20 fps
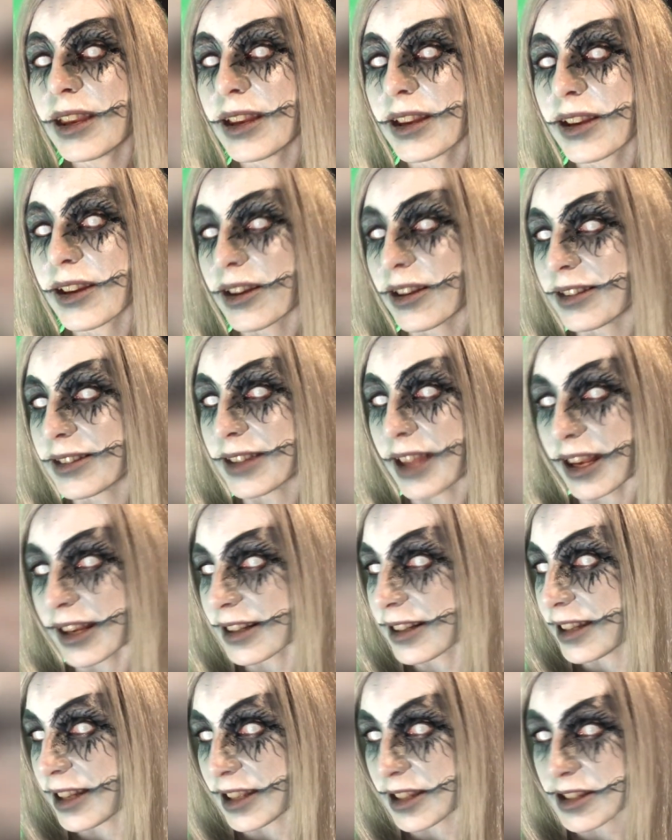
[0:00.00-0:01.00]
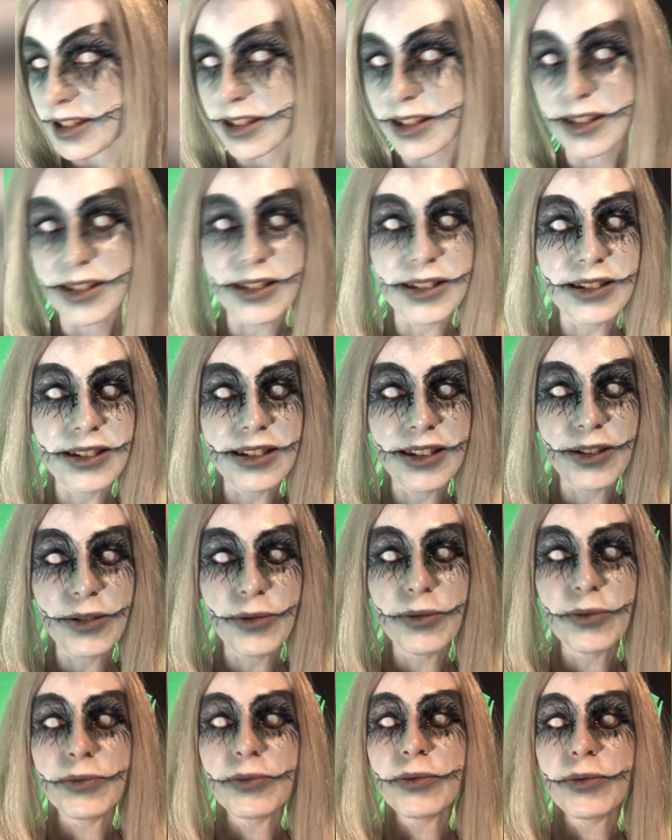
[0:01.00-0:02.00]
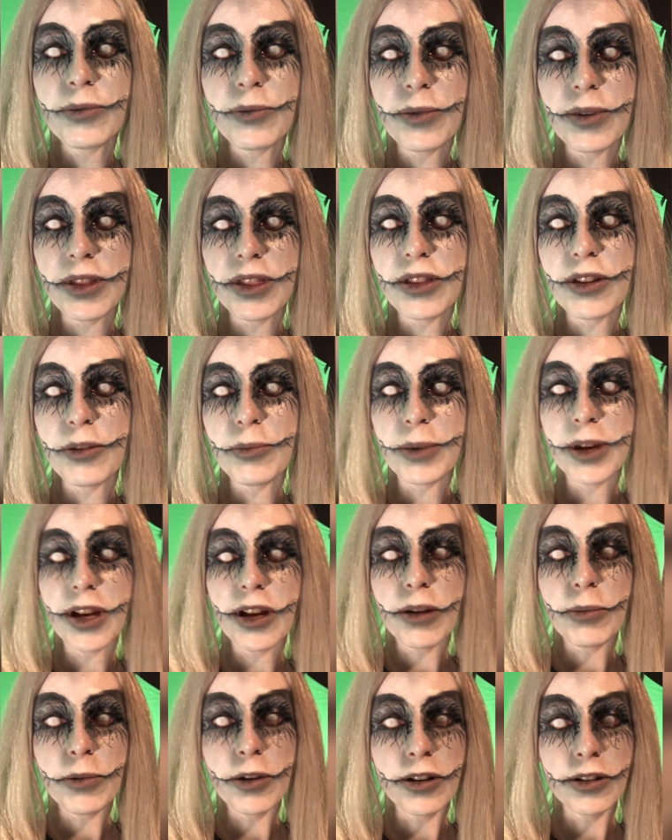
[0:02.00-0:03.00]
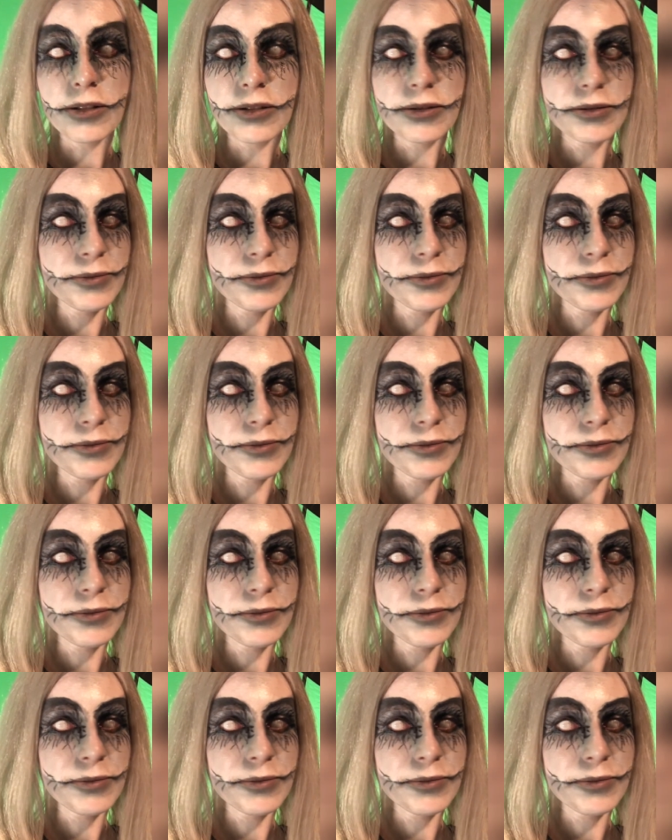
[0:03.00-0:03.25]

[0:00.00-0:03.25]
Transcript: contact lenses with the makeup on.